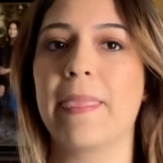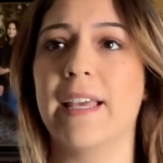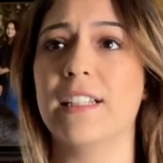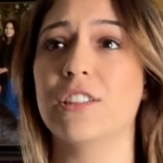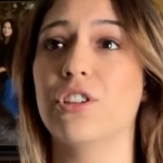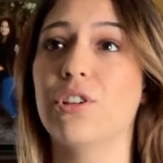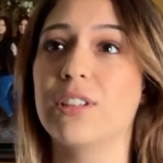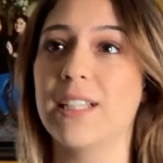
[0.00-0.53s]

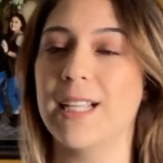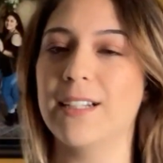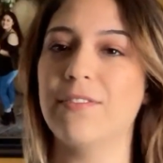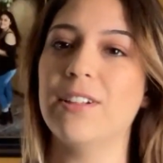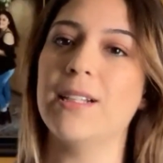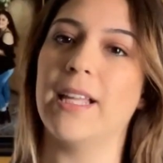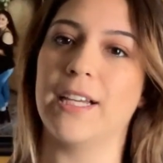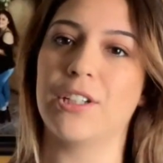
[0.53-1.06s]
And so at the end
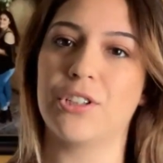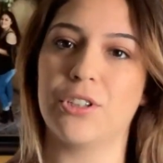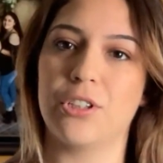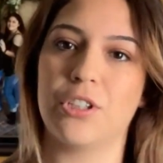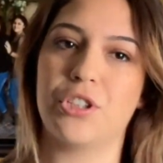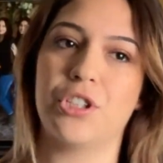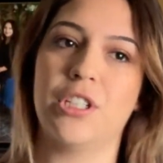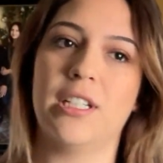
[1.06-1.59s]
of the
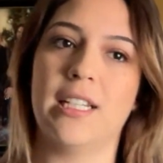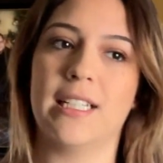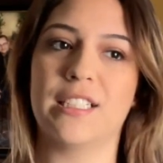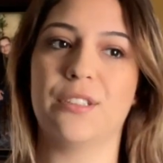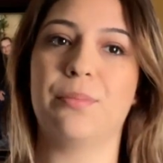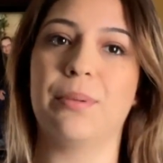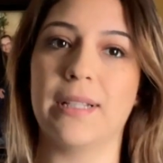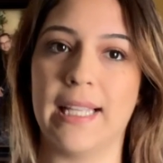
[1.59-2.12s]
lecture, she
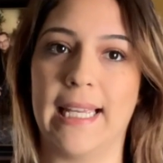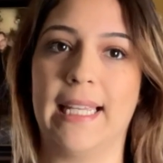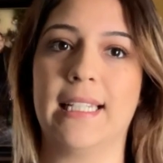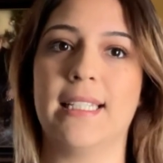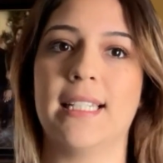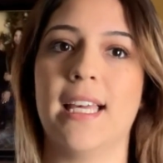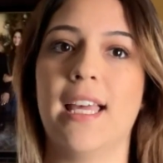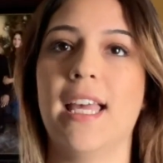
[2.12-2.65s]

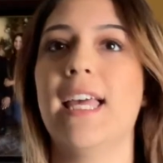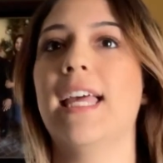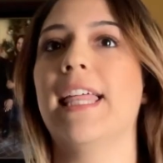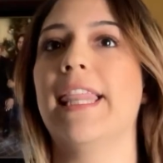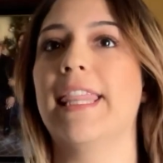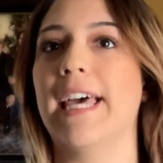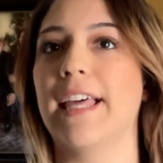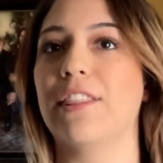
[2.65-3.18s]
explained
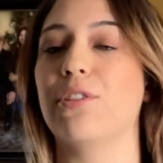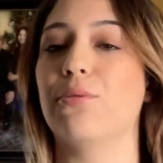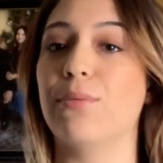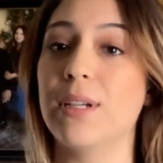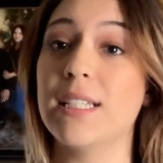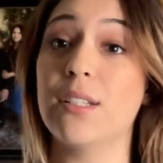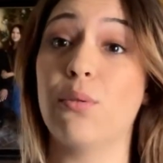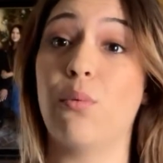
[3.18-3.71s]
that the
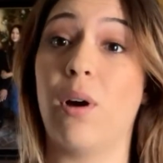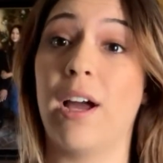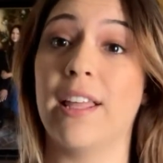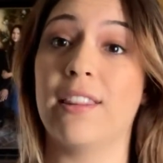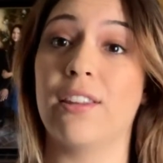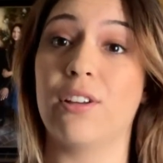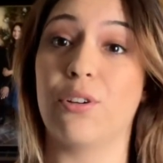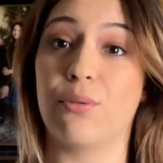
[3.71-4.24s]
reason
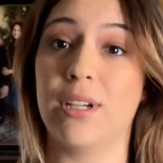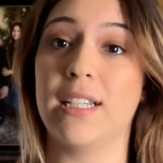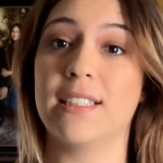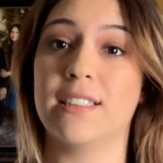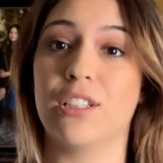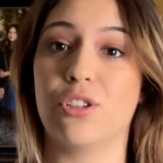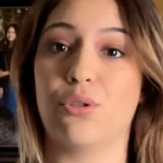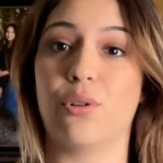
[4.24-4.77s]
why the
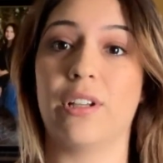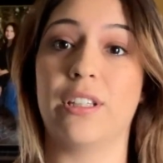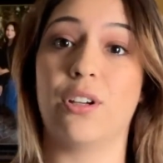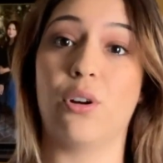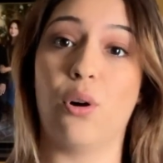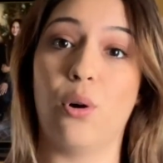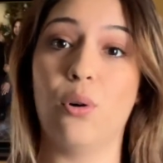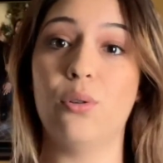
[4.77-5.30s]
Greeks destroyed
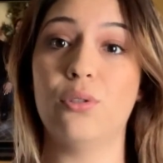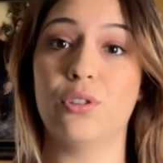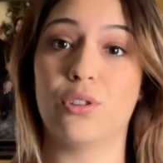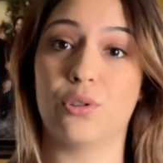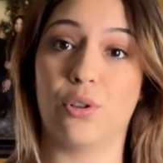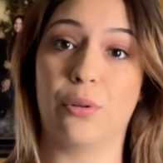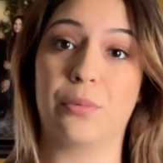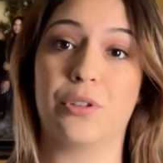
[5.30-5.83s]
their own
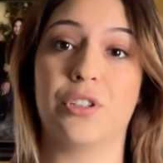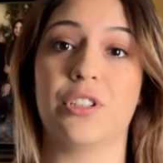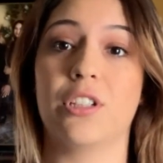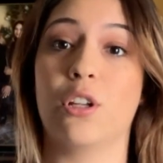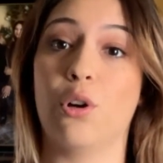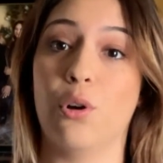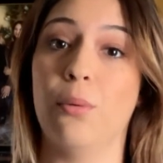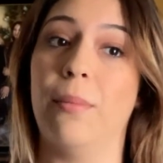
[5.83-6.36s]
sculptures
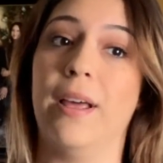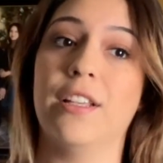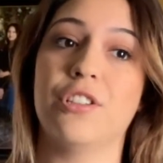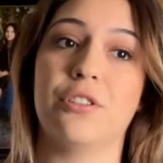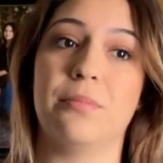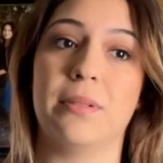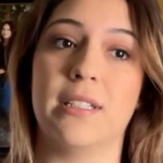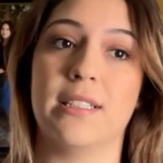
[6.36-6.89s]
and their own
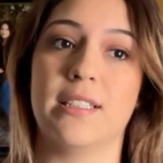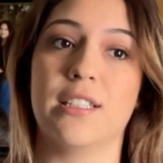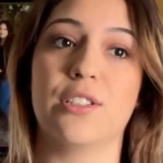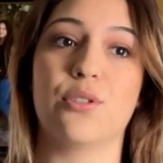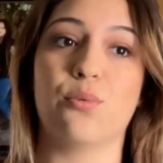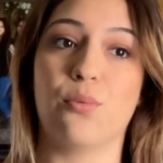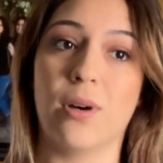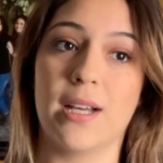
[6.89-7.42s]

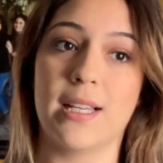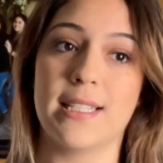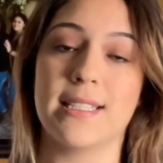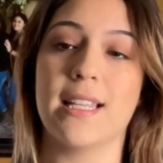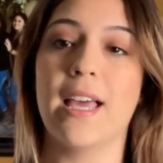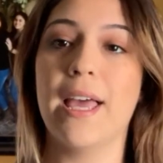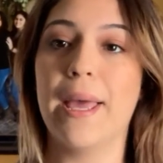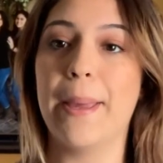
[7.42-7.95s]
masterpieces was
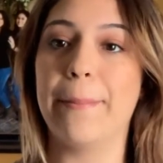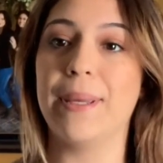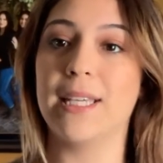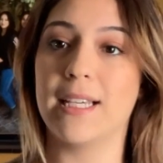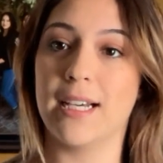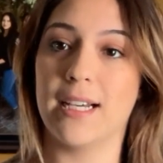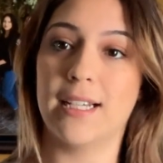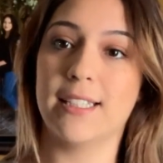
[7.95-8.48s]

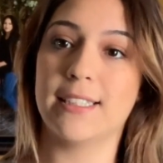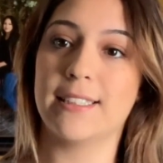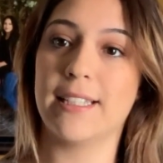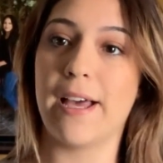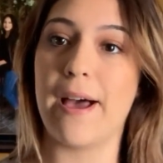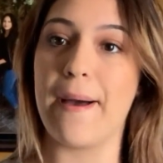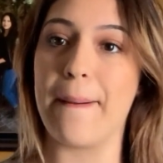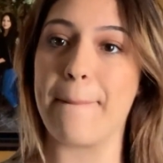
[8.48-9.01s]
because
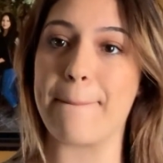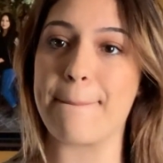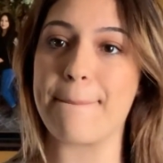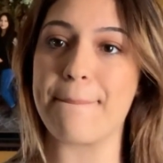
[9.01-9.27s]
um,